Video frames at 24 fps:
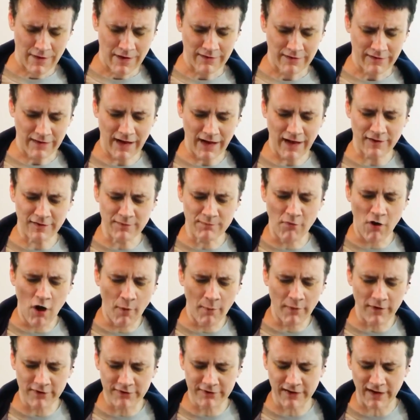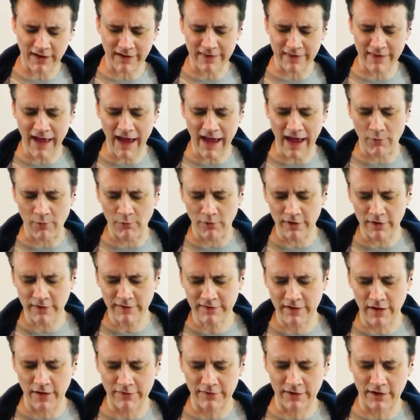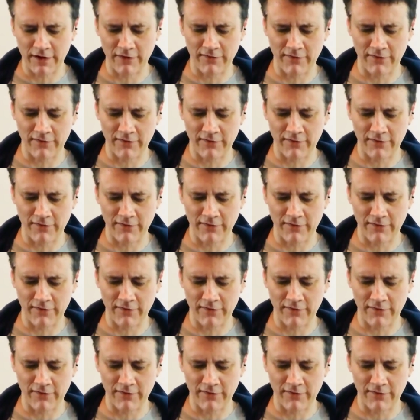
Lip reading: See, there's moments like that where it sounds like a